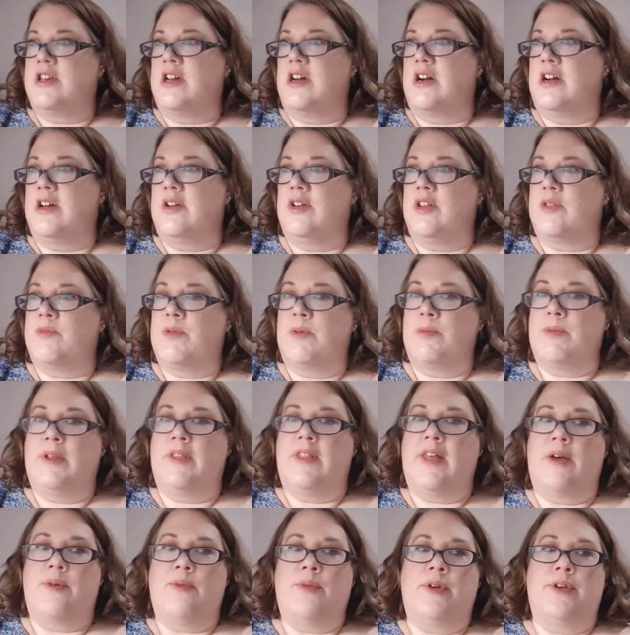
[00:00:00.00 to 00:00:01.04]
Tile is probably
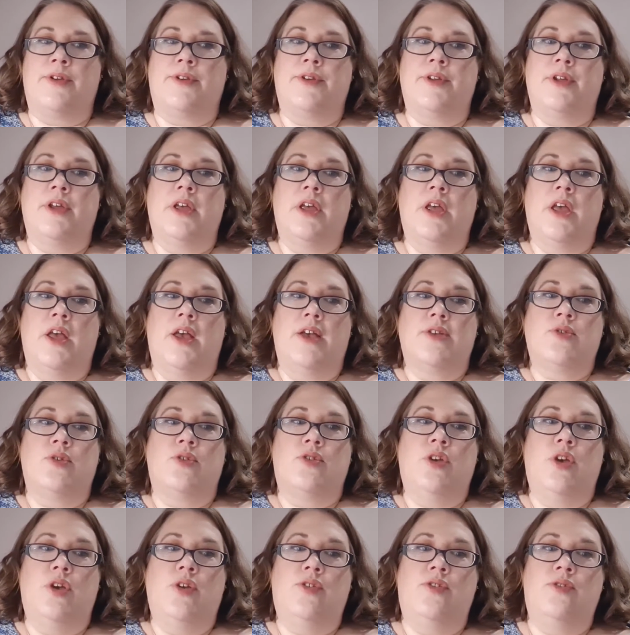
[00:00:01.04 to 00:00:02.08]
that one. So
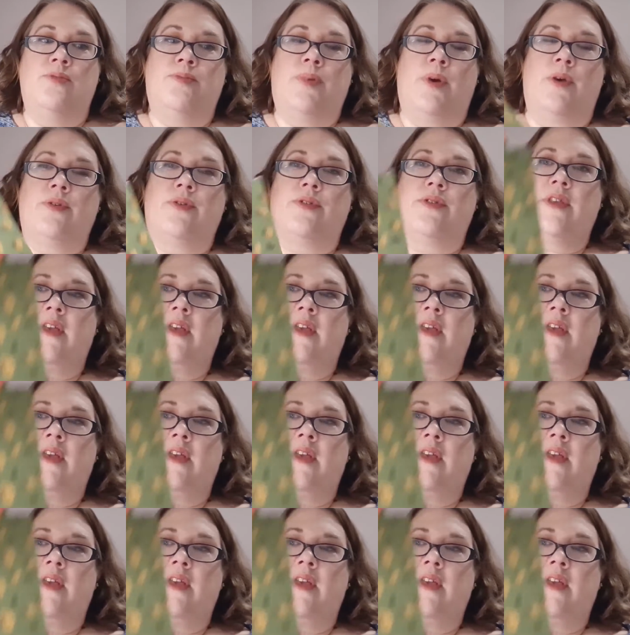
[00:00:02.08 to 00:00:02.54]
it's using both